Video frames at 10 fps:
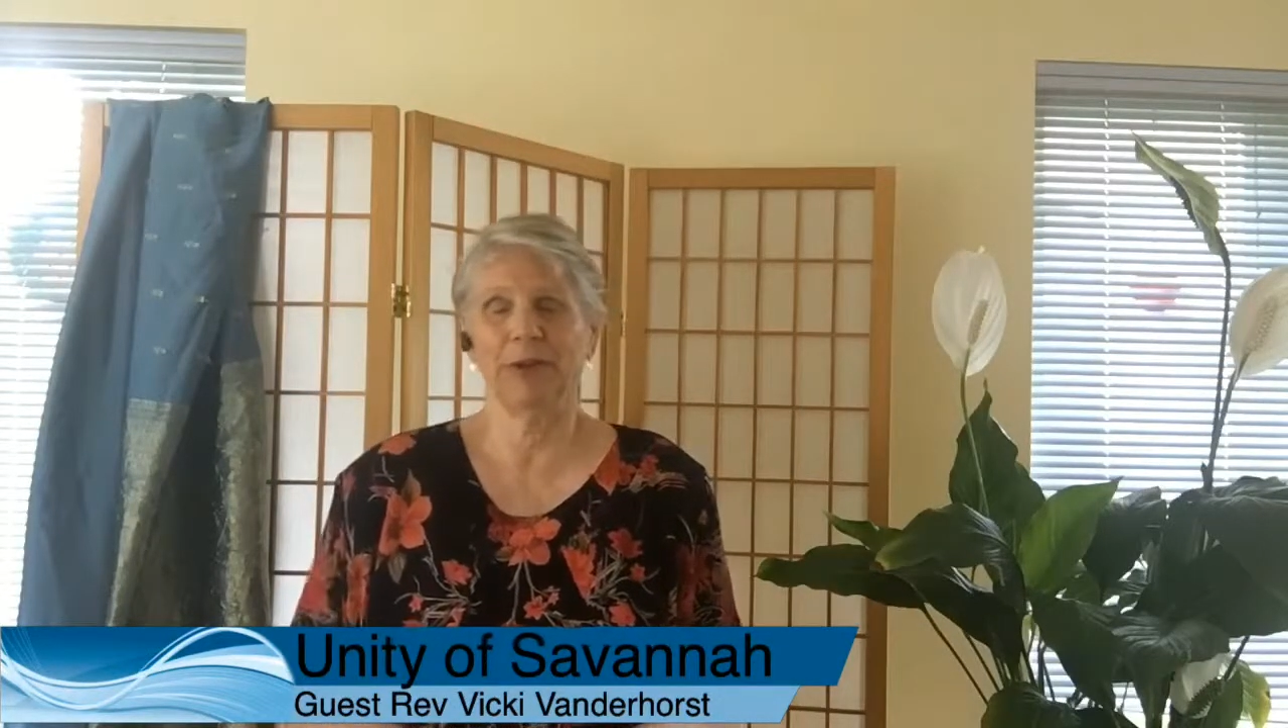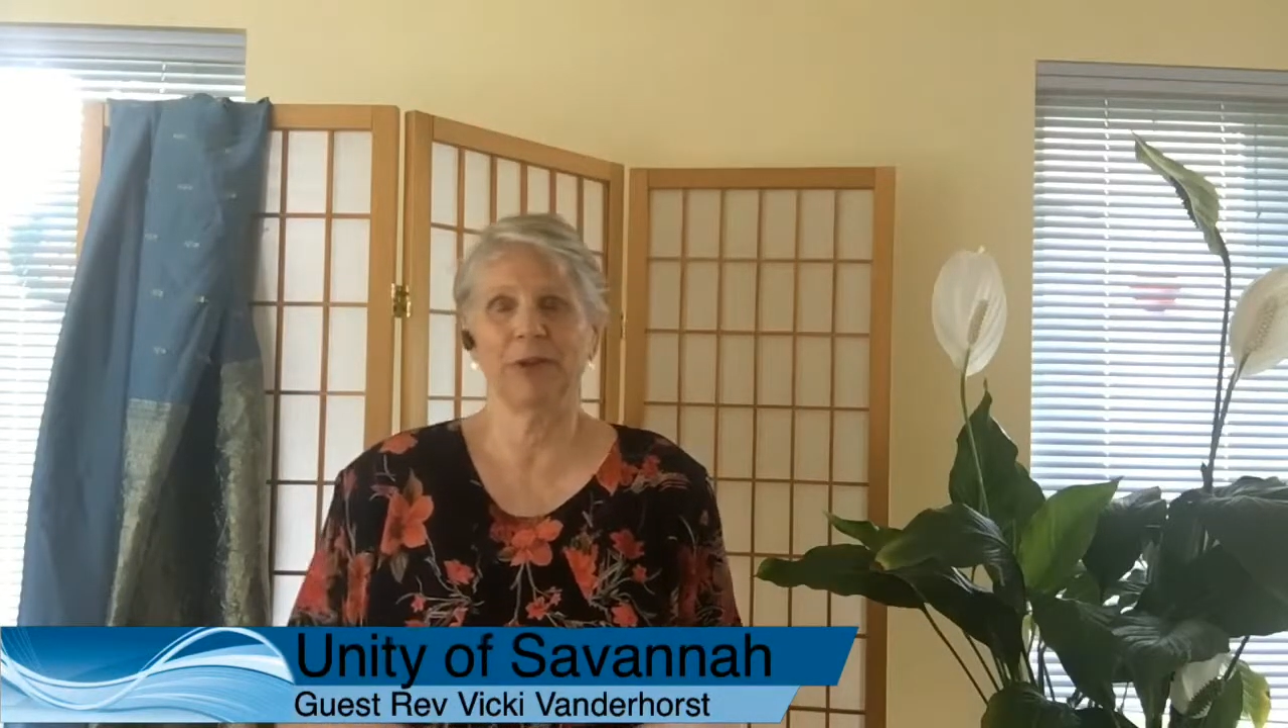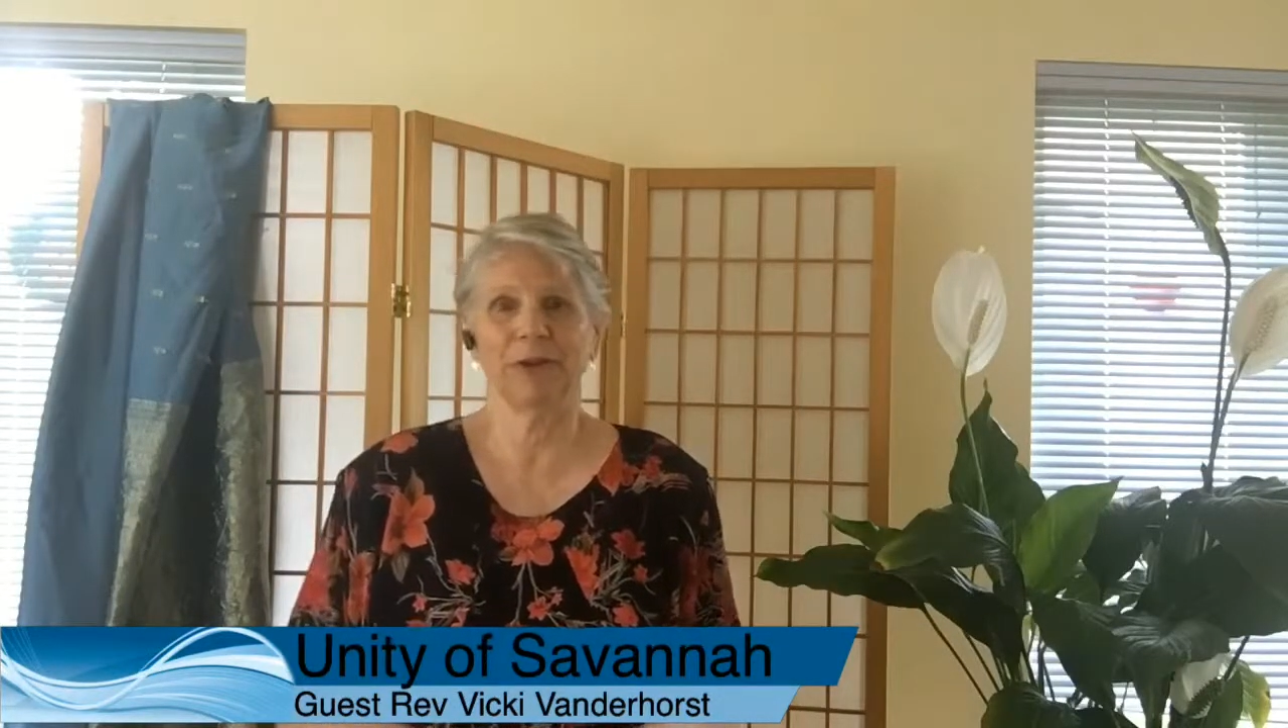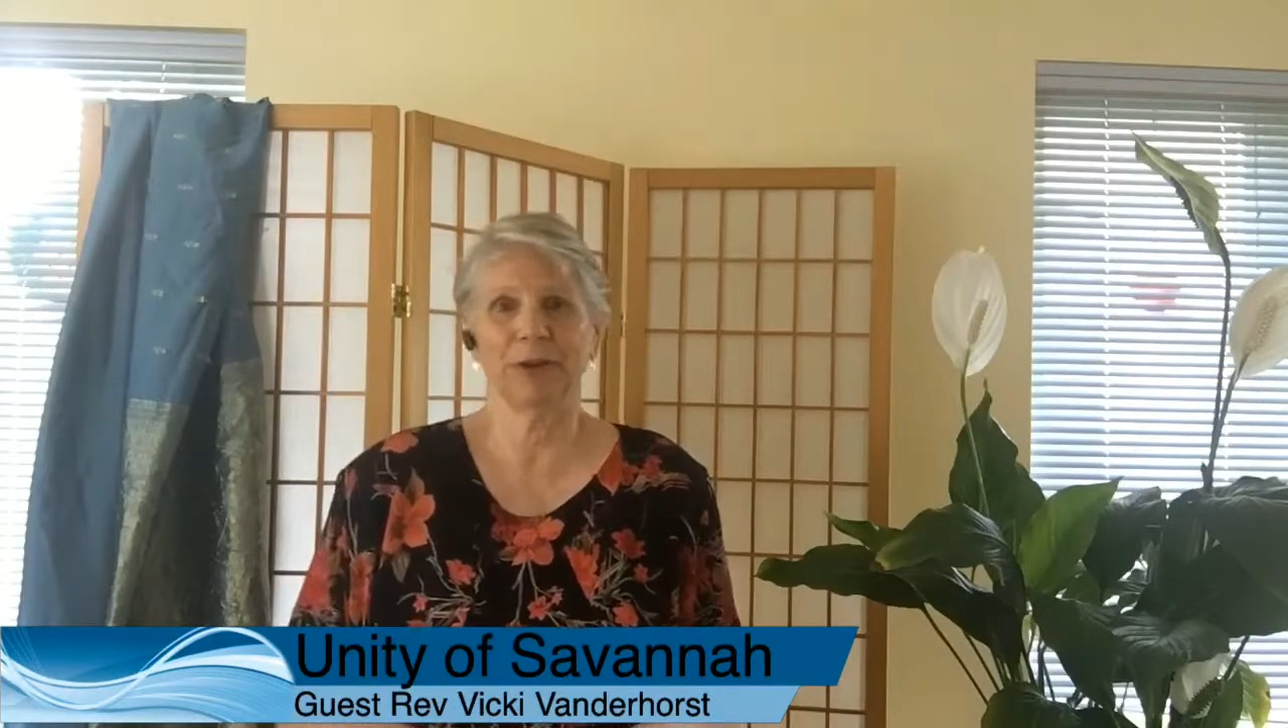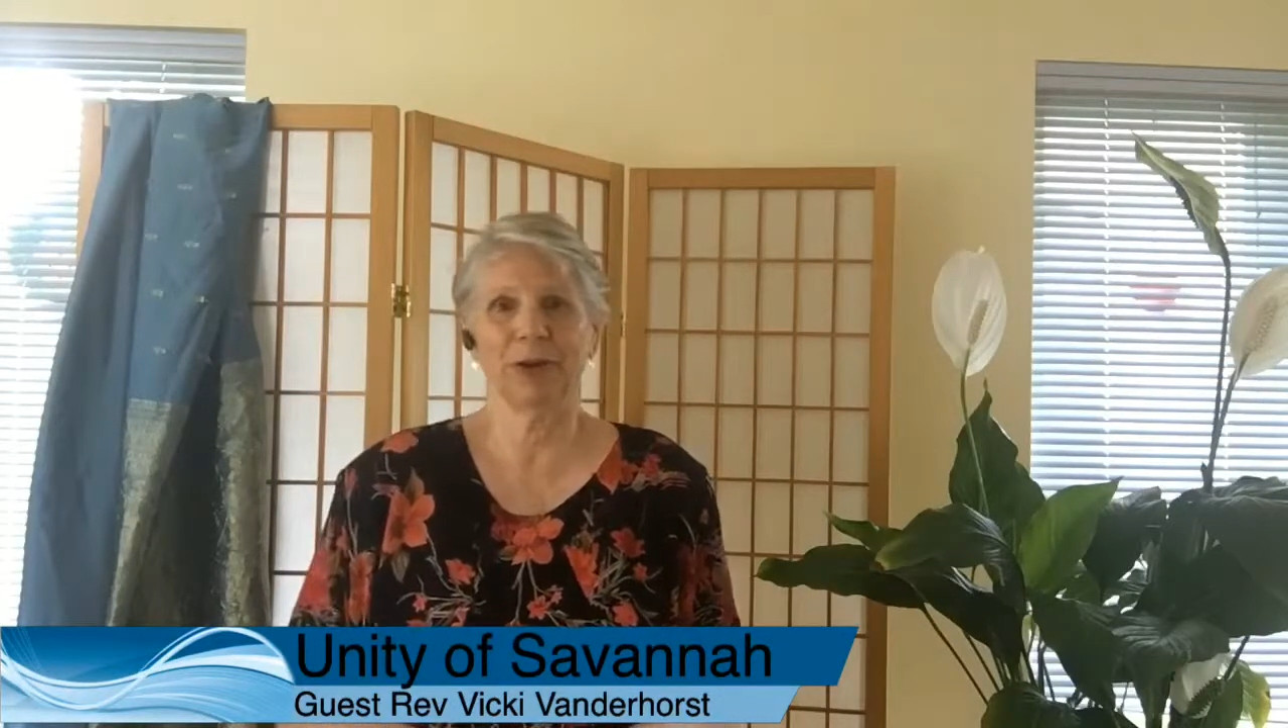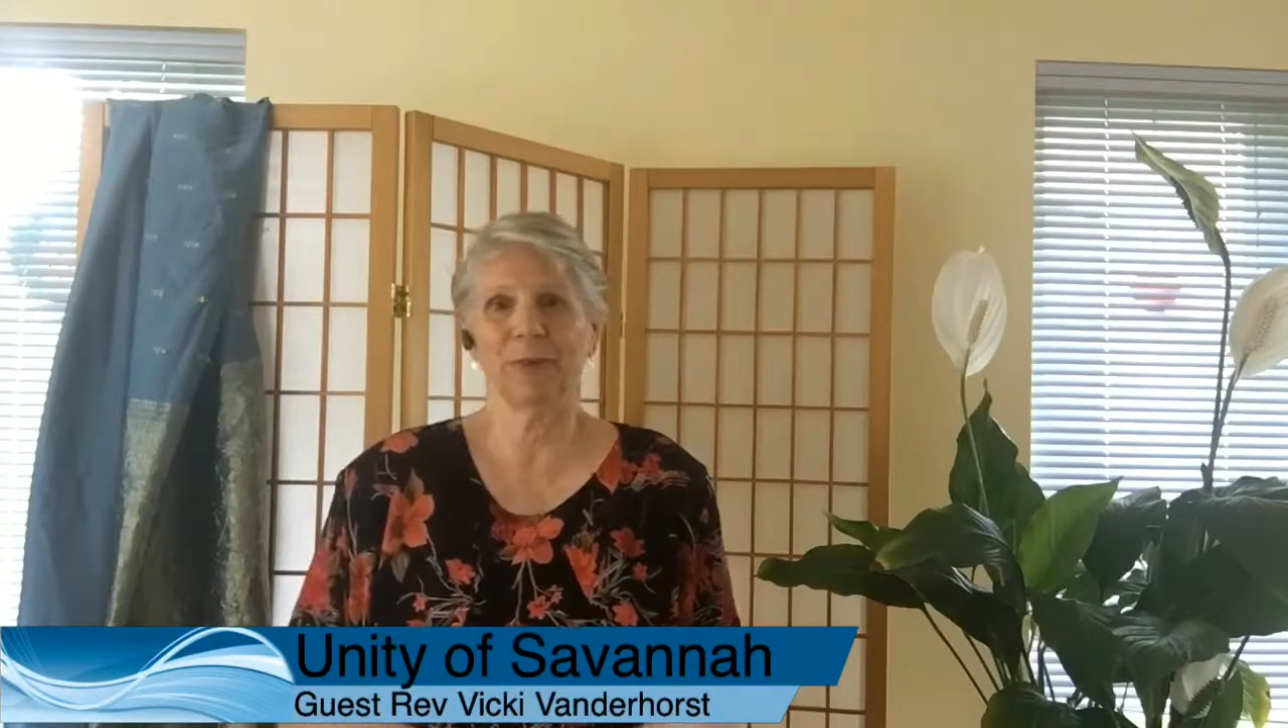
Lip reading: the story